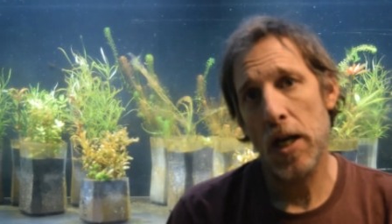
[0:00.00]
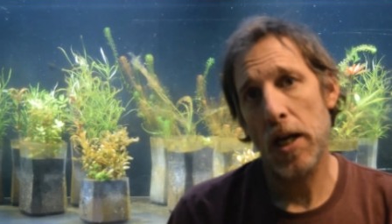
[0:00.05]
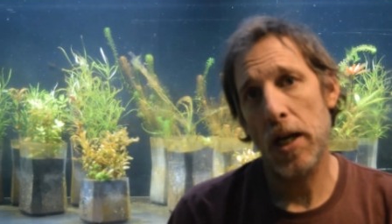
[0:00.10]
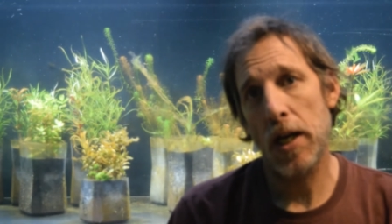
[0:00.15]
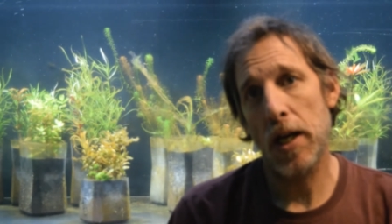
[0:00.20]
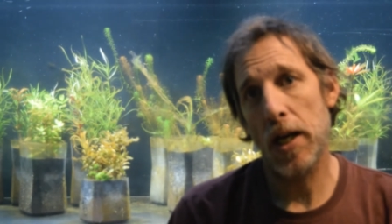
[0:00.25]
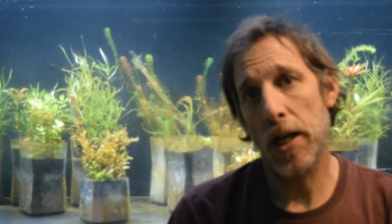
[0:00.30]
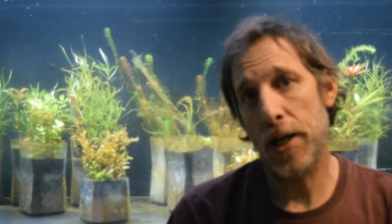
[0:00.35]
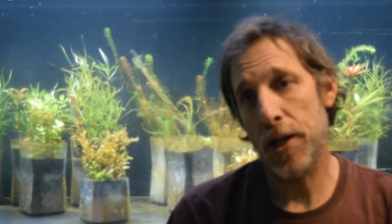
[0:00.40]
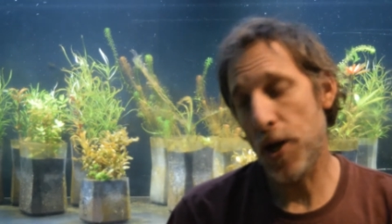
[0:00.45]

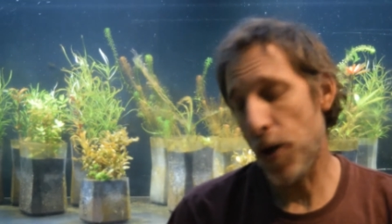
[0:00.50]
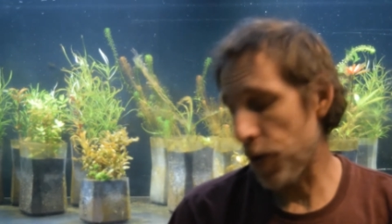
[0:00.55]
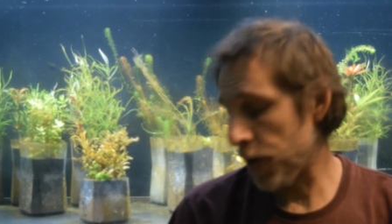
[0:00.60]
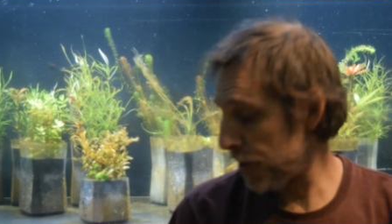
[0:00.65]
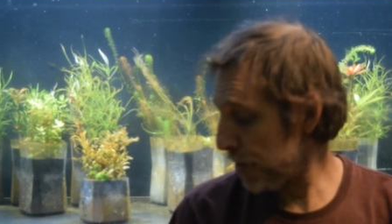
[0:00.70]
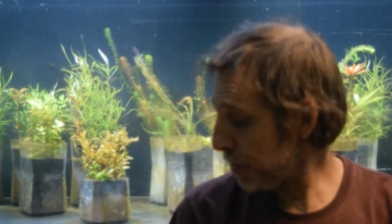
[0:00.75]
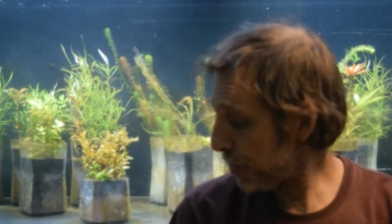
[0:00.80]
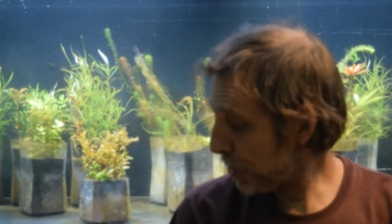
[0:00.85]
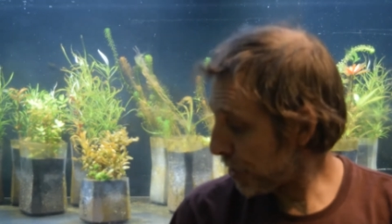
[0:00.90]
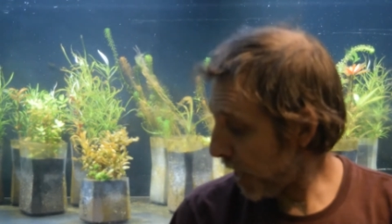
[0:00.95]

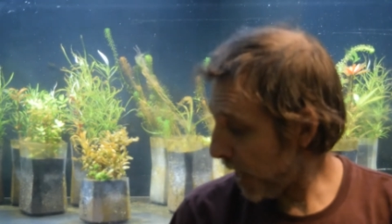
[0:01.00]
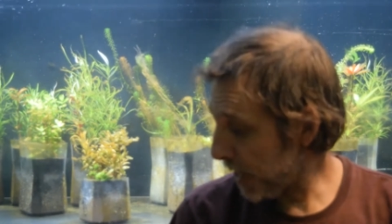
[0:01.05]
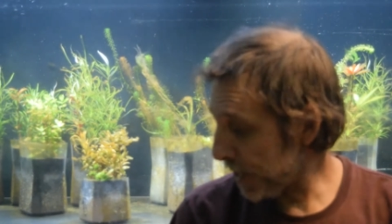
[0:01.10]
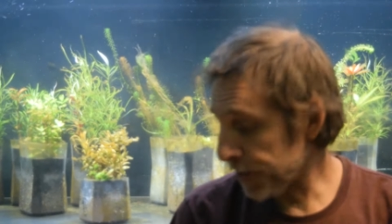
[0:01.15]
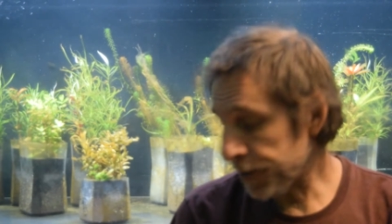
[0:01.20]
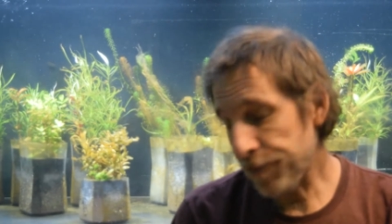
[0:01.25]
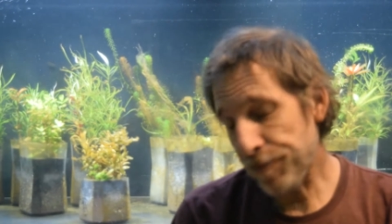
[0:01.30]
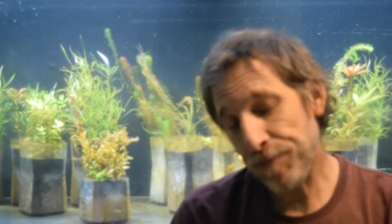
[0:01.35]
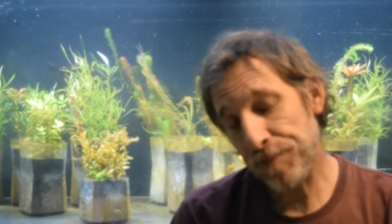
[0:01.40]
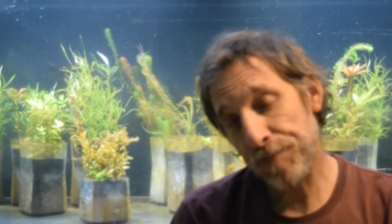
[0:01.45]
We're a new
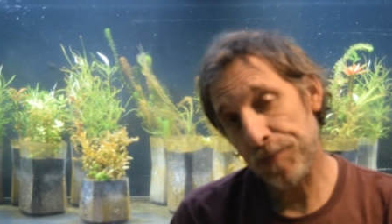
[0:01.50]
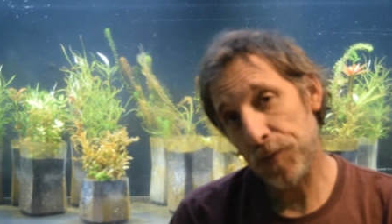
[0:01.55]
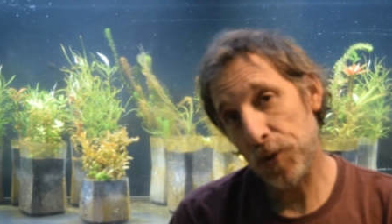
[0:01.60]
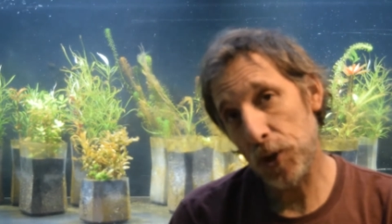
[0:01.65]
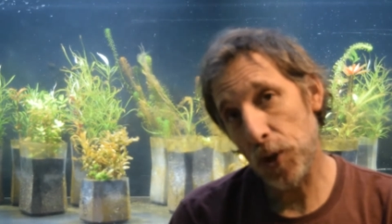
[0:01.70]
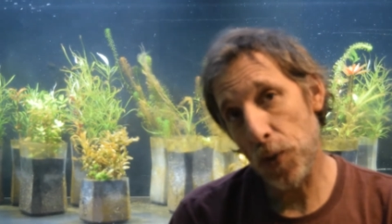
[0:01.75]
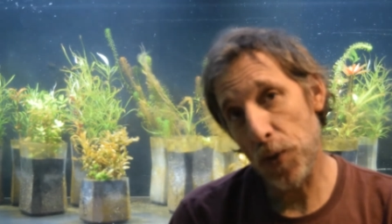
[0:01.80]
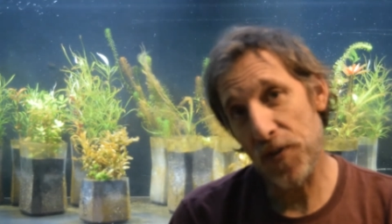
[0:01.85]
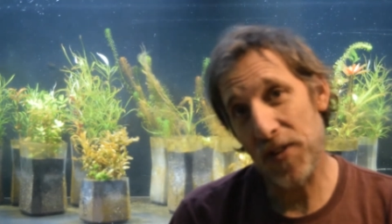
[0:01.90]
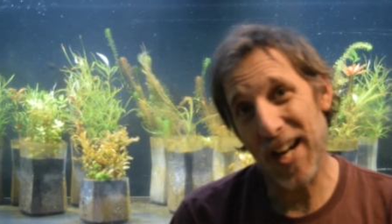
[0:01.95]
channel,
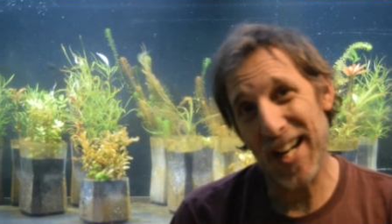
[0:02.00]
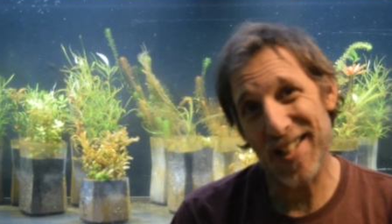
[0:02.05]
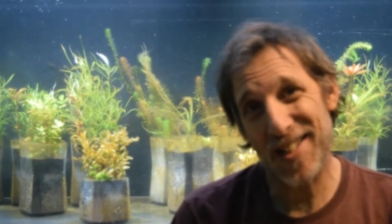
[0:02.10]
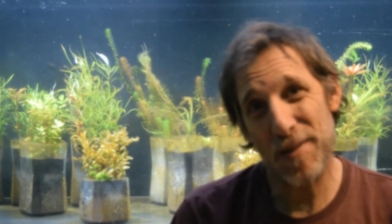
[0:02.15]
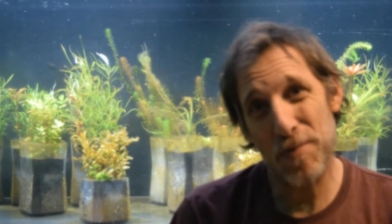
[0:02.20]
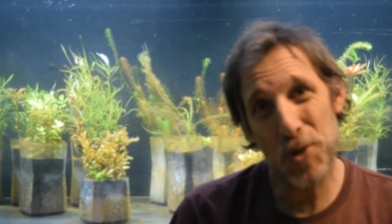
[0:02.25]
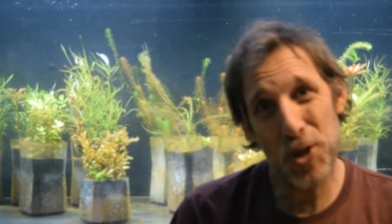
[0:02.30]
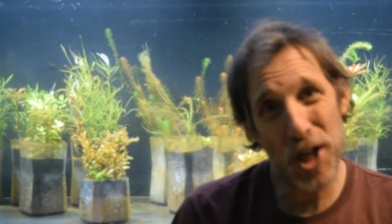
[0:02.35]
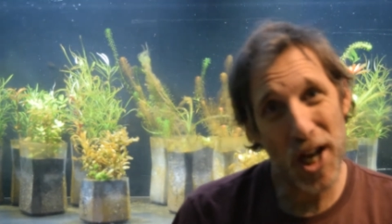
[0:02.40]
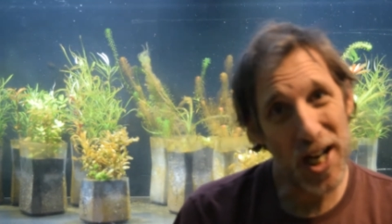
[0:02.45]
so we've got
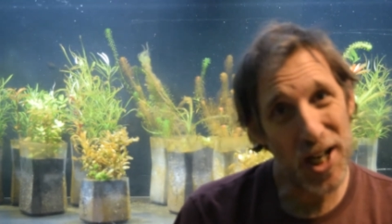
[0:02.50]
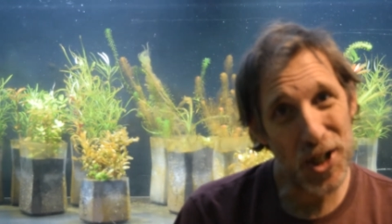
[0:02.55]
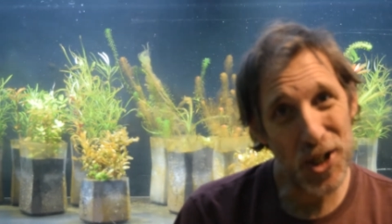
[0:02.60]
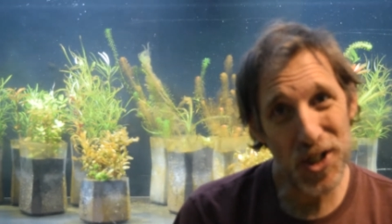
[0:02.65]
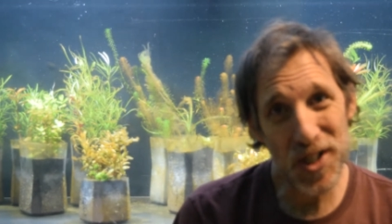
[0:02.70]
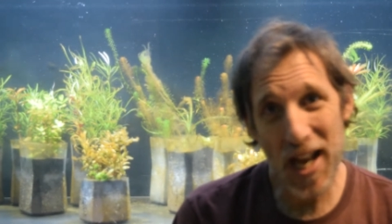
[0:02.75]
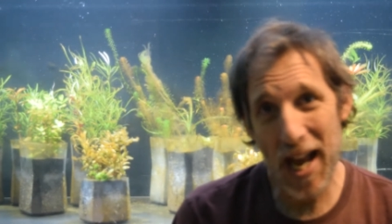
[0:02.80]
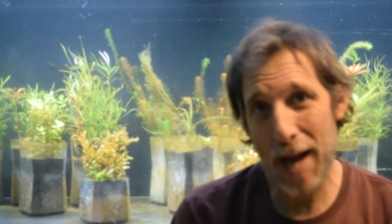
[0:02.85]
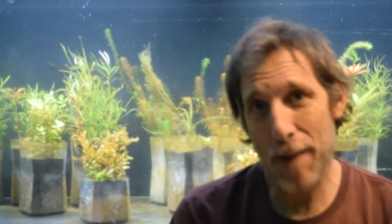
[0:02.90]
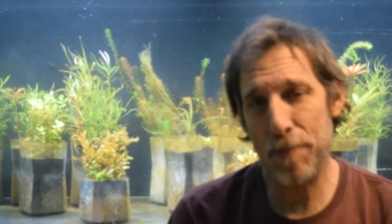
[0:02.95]
some
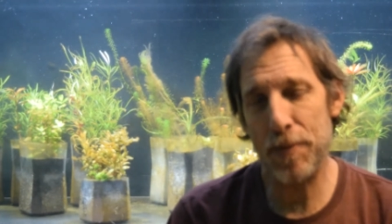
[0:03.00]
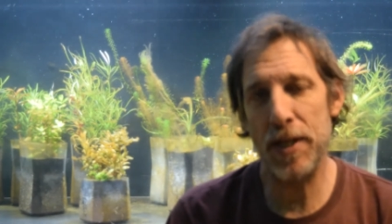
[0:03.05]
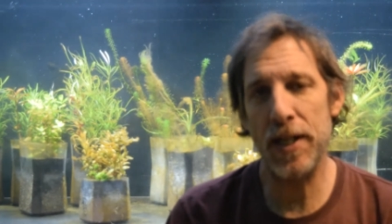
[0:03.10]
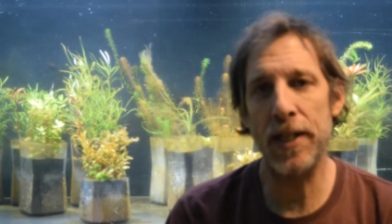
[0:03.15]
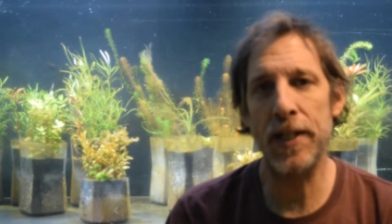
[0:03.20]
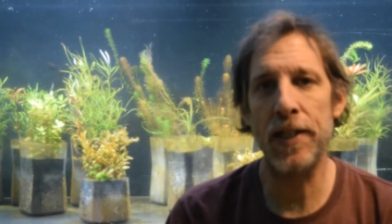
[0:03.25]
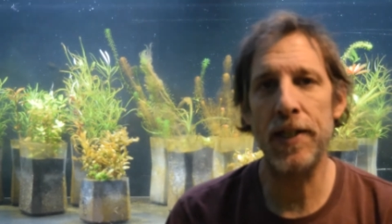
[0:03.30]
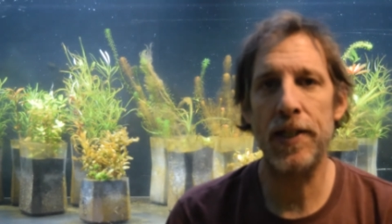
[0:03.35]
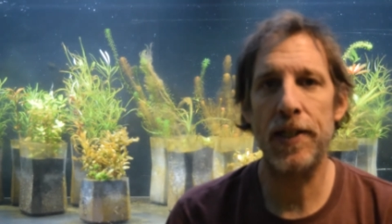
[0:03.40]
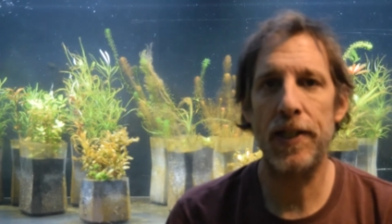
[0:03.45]
changes
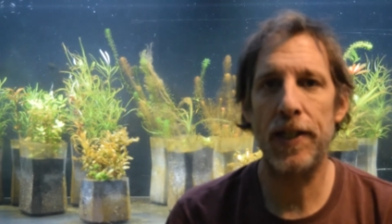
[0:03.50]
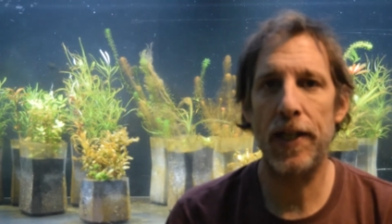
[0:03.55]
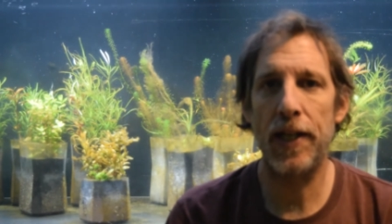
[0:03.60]
happening,